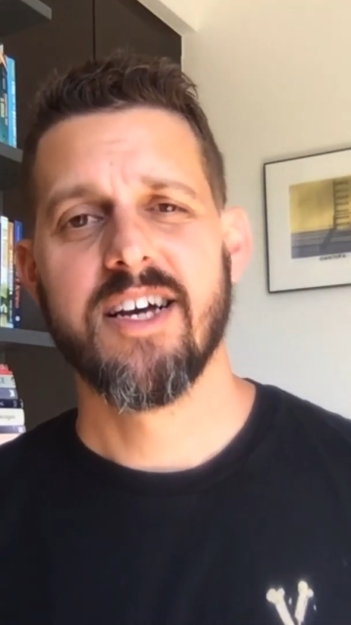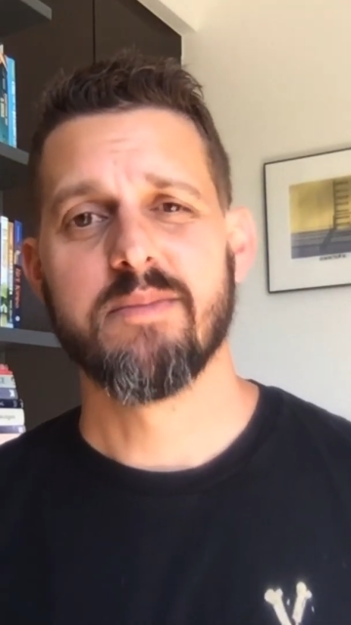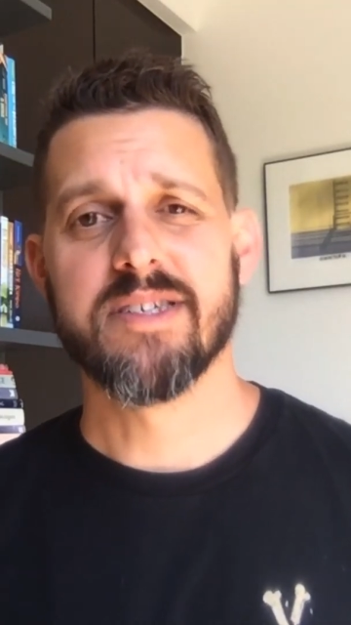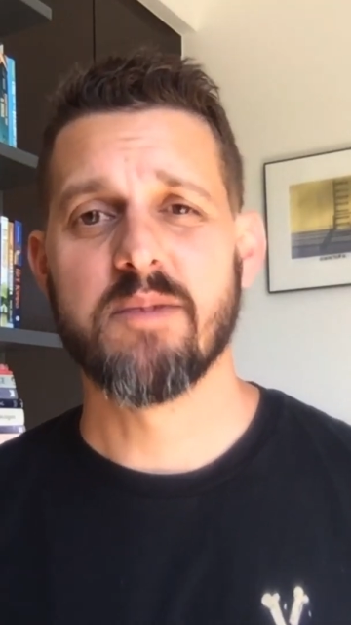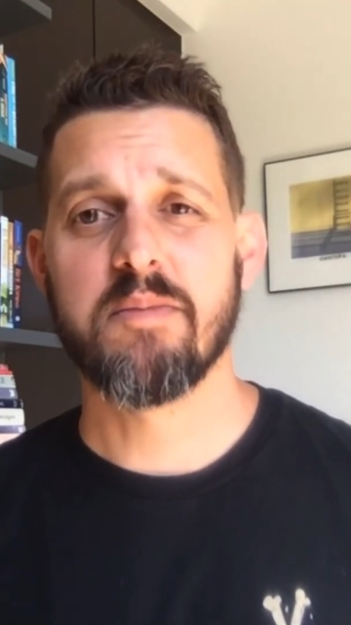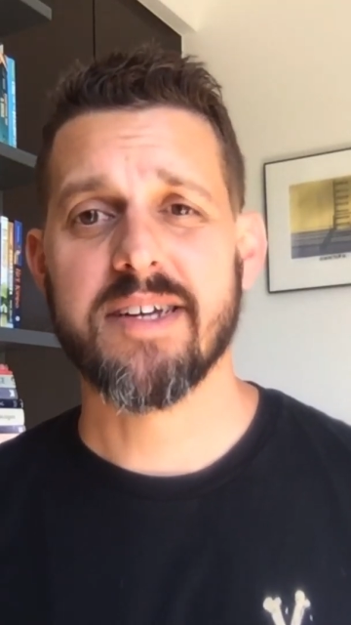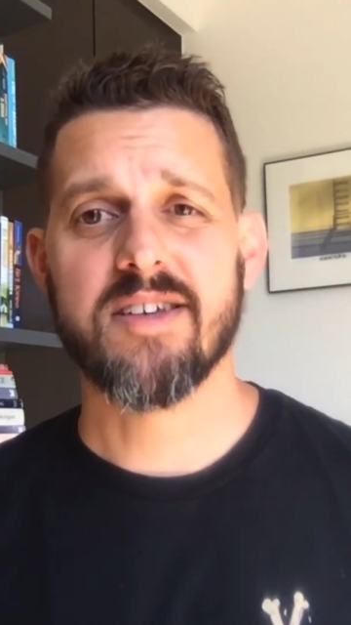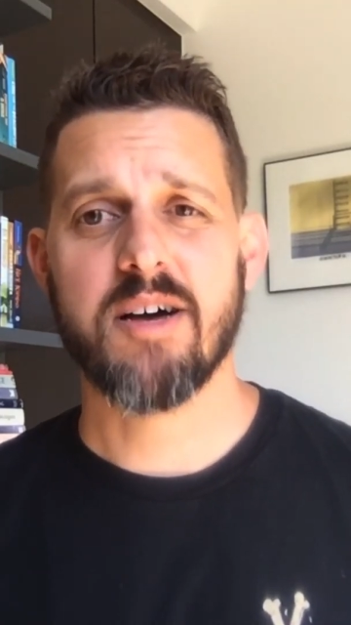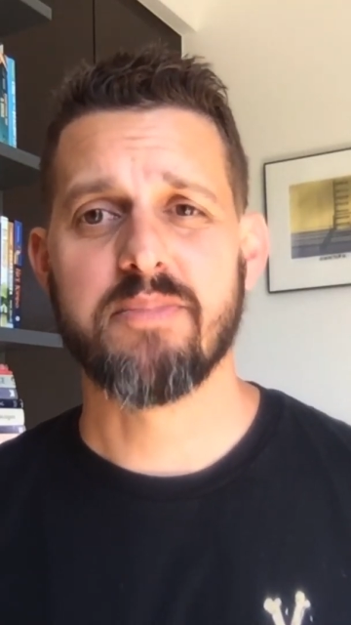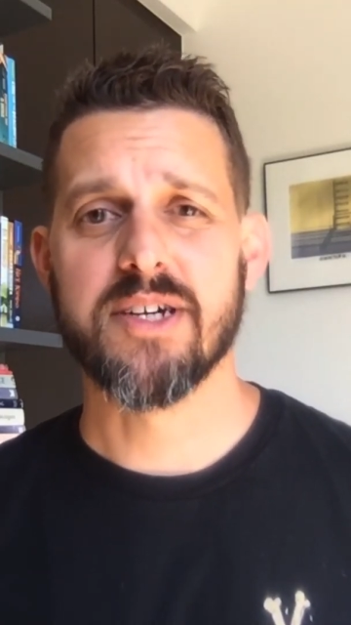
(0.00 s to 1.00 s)
but some of my
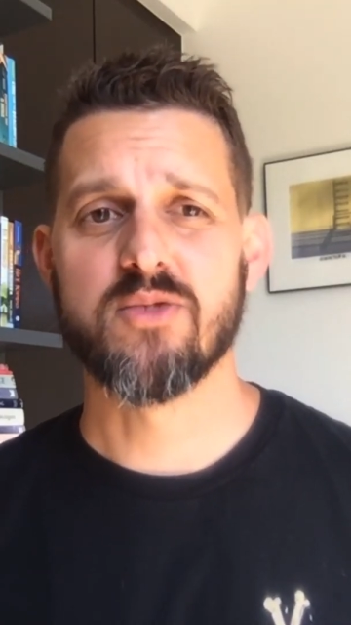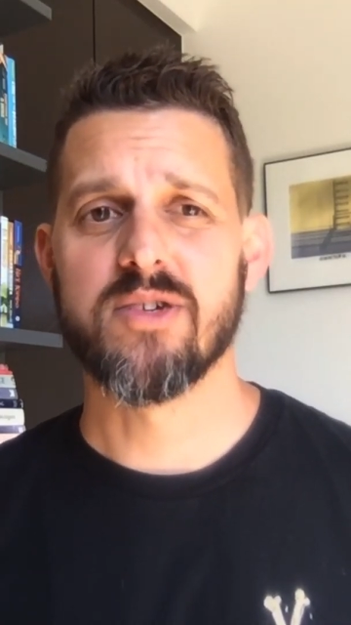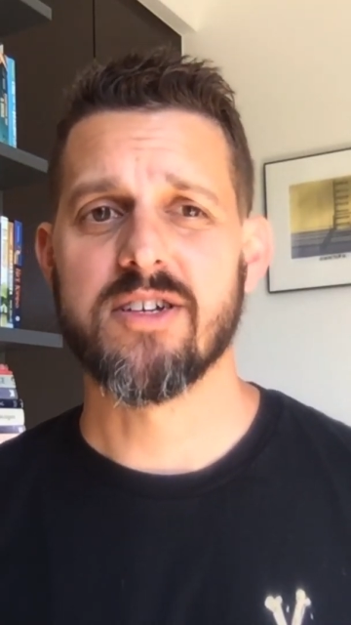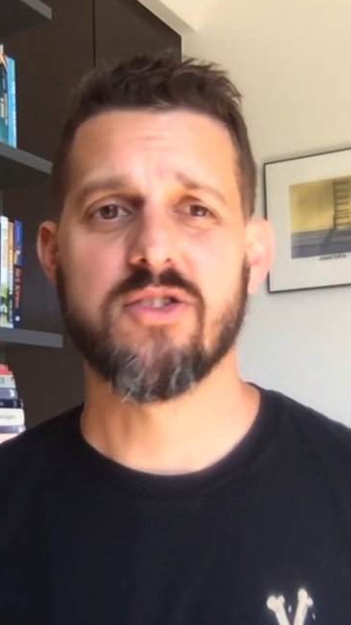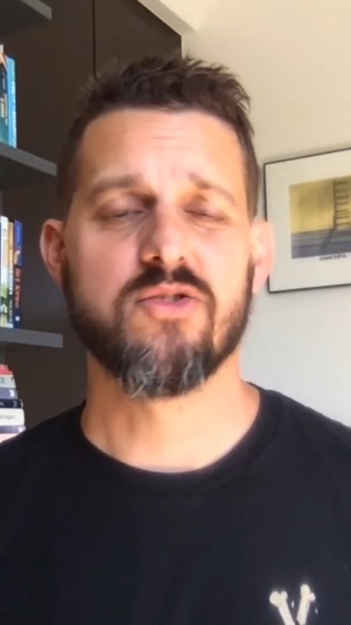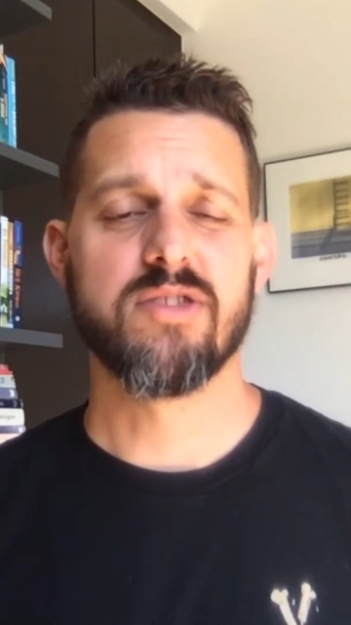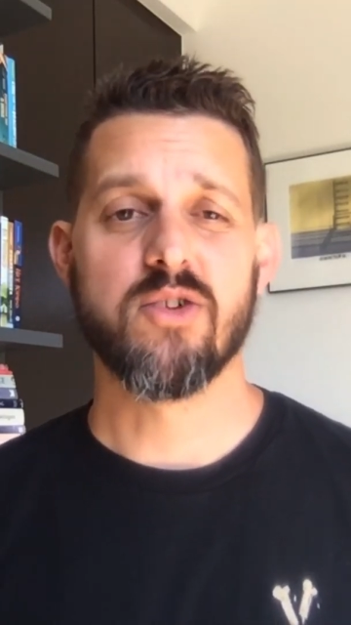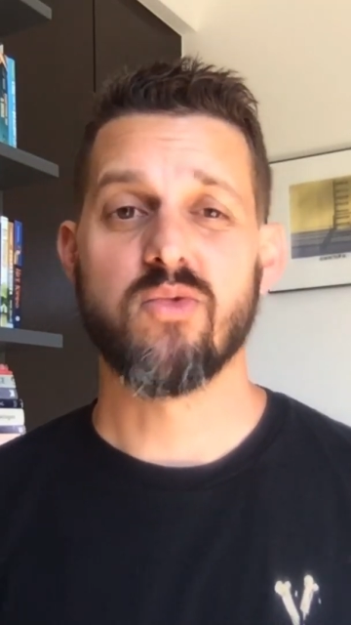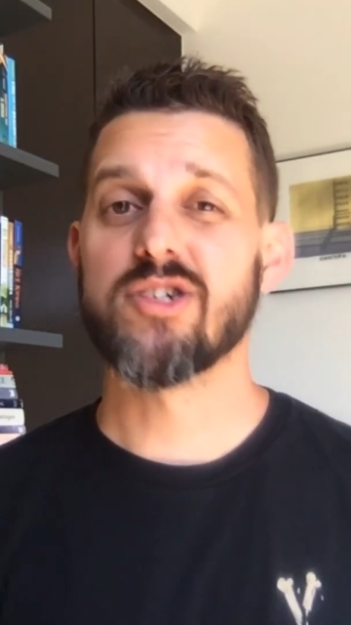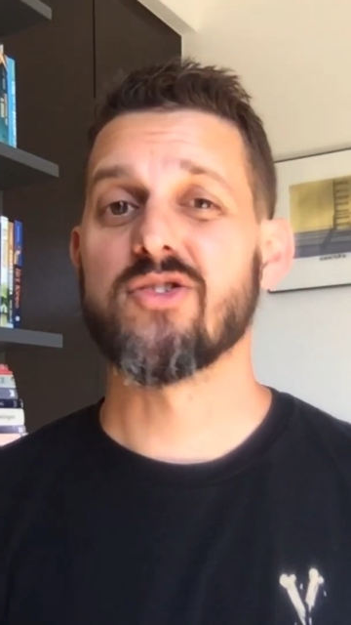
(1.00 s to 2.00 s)
top picks would include the
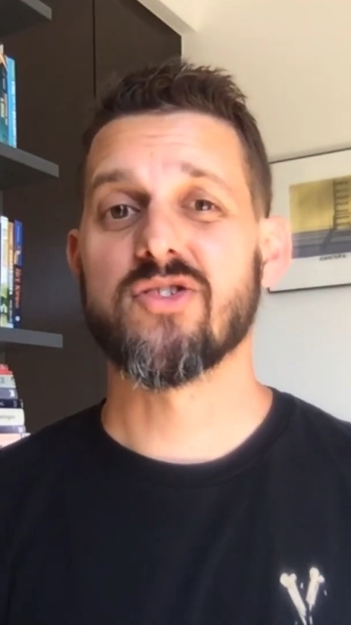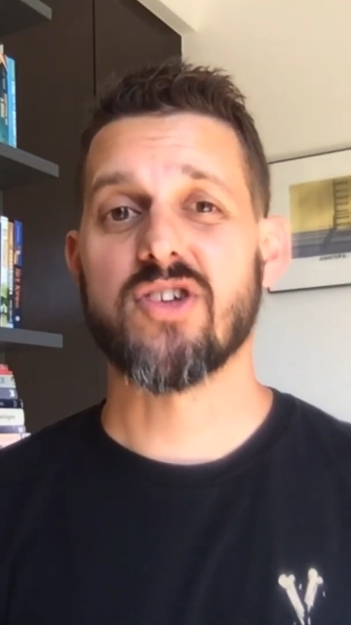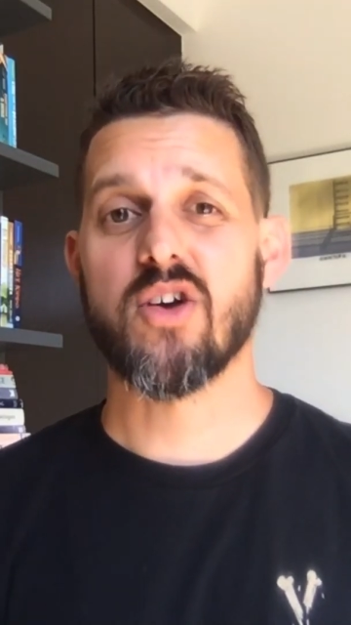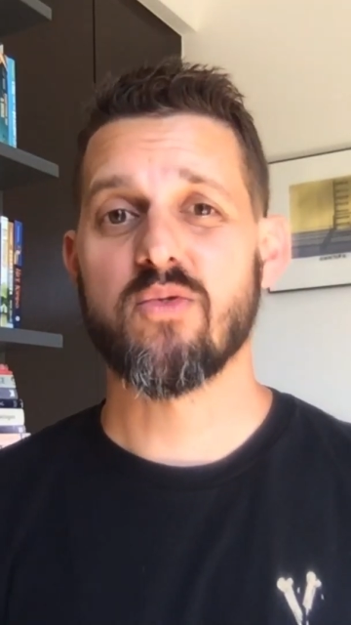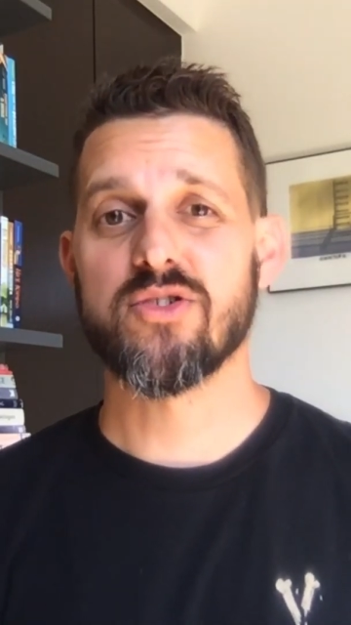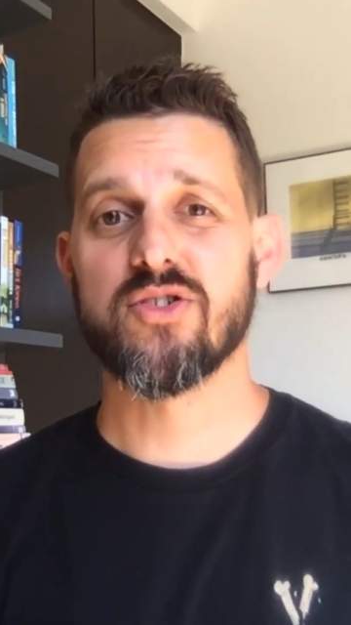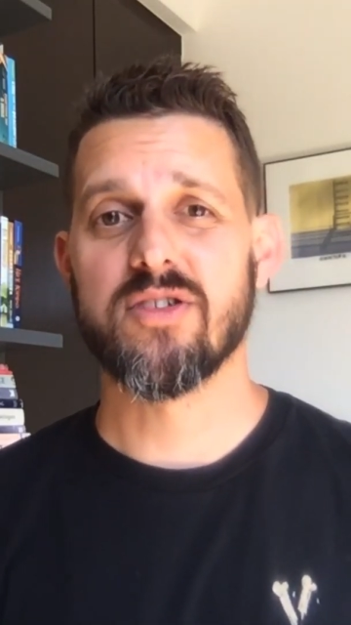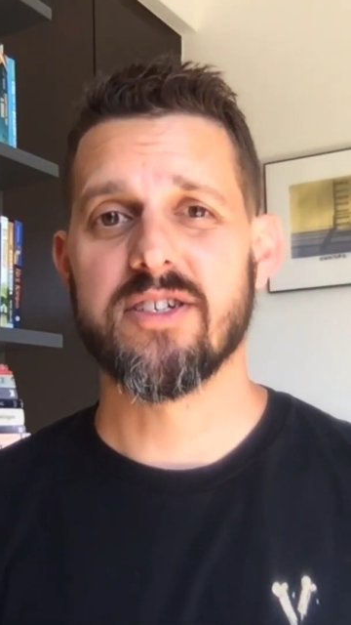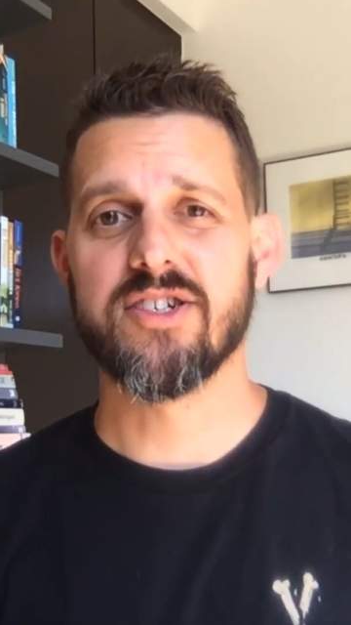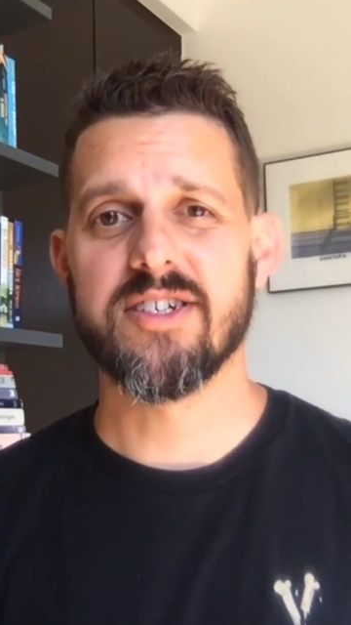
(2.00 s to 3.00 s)
original Star Wars
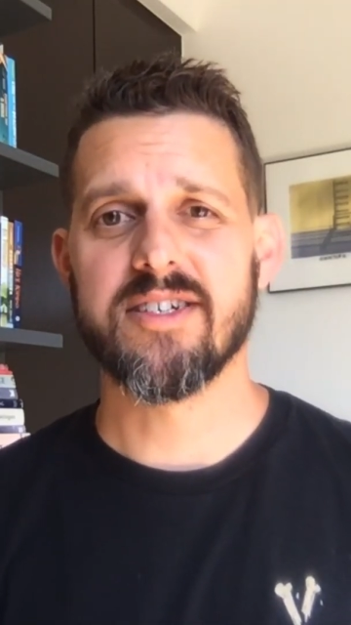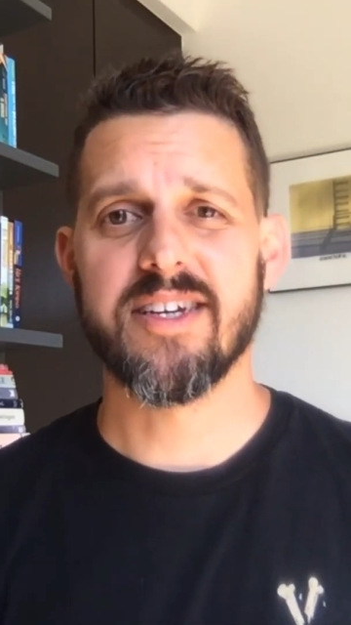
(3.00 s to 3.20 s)
trilogy,